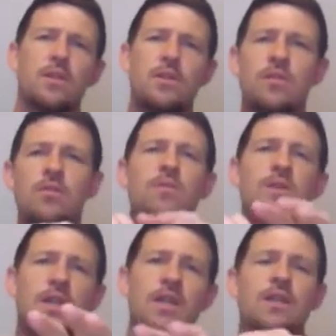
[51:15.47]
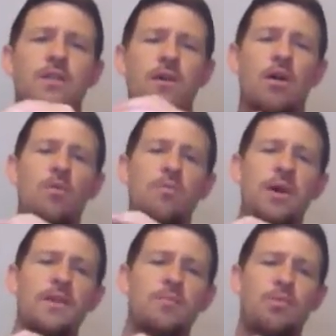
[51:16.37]
You need to
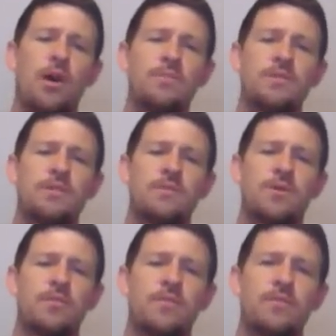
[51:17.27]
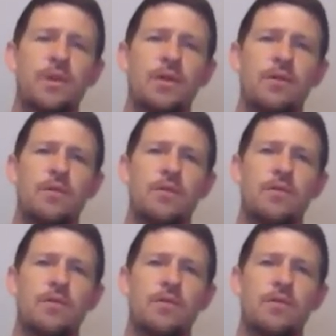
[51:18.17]
obey the promptings of the Holy Spirit.